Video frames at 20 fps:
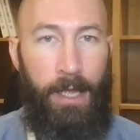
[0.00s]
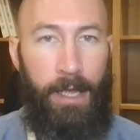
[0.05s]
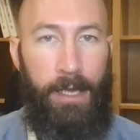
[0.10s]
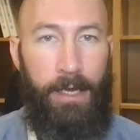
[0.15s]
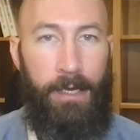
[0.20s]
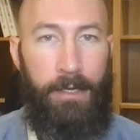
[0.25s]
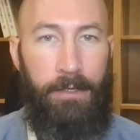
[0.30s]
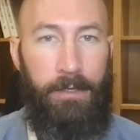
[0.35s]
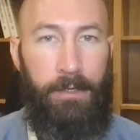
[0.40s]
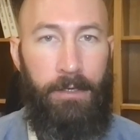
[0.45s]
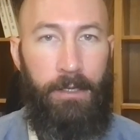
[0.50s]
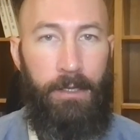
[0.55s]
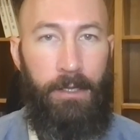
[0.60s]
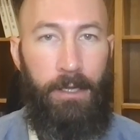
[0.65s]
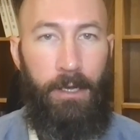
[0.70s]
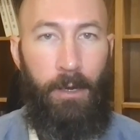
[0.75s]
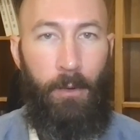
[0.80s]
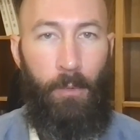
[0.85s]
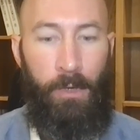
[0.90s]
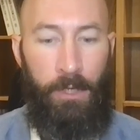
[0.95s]
And
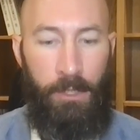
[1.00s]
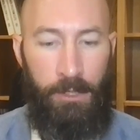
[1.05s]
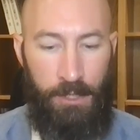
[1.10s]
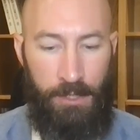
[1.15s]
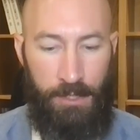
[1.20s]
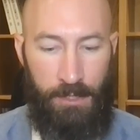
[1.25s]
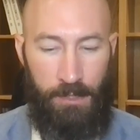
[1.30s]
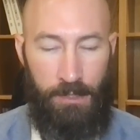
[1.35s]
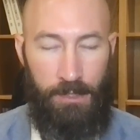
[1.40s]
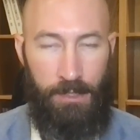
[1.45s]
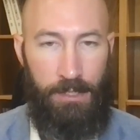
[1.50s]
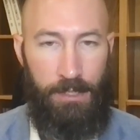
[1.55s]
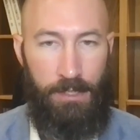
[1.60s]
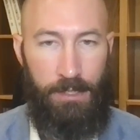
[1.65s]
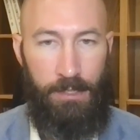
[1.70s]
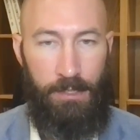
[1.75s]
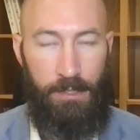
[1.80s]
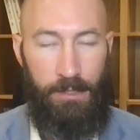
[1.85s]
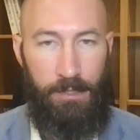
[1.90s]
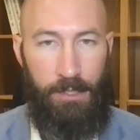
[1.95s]
I want to
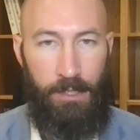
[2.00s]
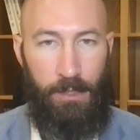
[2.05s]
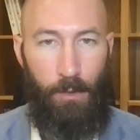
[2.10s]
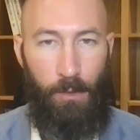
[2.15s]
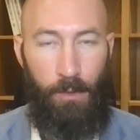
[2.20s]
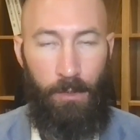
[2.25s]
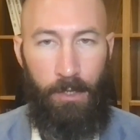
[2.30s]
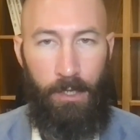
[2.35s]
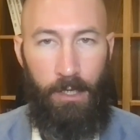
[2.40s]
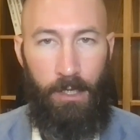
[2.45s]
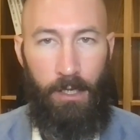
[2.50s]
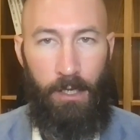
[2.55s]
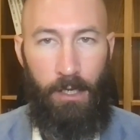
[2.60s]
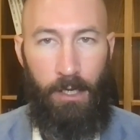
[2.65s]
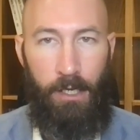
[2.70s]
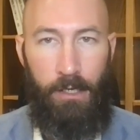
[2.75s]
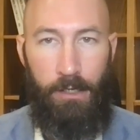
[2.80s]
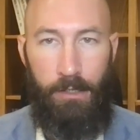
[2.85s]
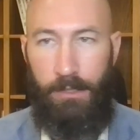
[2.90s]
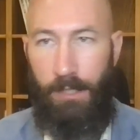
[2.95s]
so
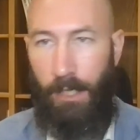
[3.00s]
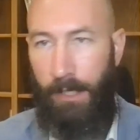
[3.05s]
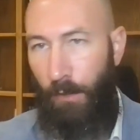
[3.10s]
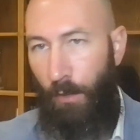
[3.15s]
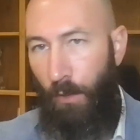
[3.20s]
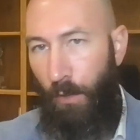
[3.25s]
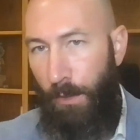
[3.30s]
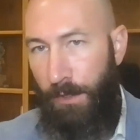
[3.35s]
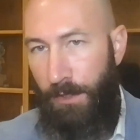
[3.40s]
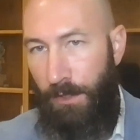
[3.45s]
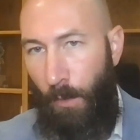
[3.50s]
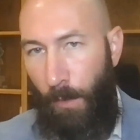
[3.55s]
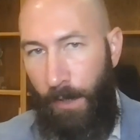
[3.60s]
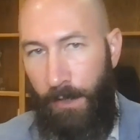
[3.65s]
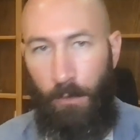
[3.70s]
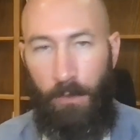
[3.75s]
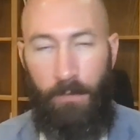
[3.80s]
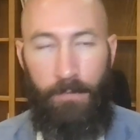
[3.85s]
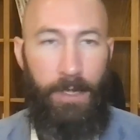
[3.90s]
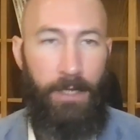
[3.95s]
here's like who it's
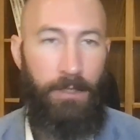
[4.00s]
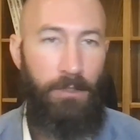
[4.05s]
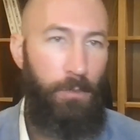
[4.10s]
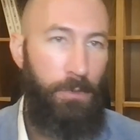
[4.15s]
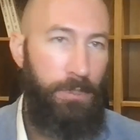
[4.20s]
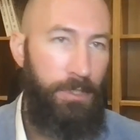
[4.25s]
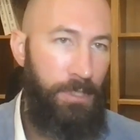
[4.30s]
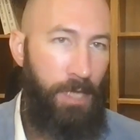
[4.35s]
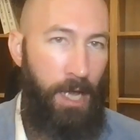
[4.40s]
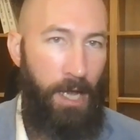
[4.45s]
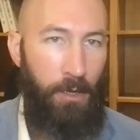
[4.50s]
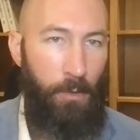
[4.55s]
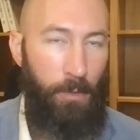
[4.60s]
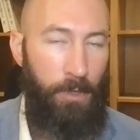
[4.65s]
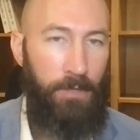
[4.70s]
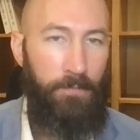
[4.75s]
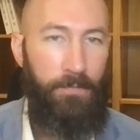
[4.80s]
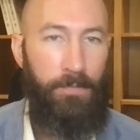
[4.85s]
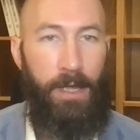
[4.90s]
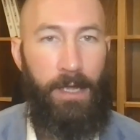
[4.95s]
going to affect, who it's not
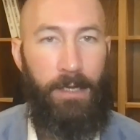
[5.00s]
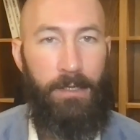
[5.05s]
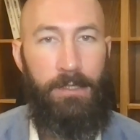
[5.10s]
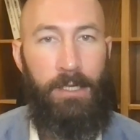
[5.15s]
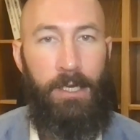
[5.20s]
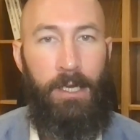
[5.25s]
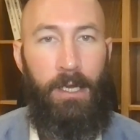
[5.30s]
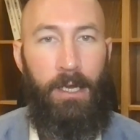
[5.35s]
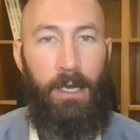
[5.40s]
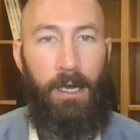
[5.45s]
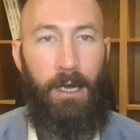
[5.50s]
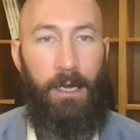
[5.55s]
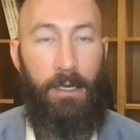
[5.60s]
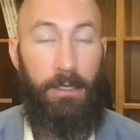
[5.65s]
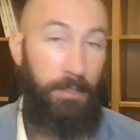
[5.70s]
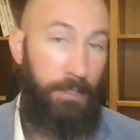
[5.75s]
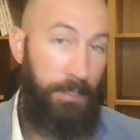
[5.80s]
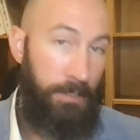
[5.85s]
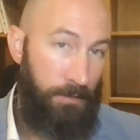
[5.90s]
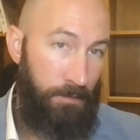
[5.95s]
going to affect,
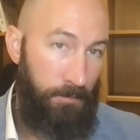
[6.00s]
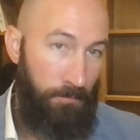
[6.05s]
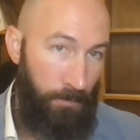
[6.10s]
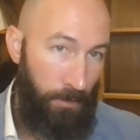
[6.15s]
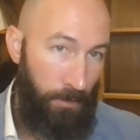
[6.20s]
at least,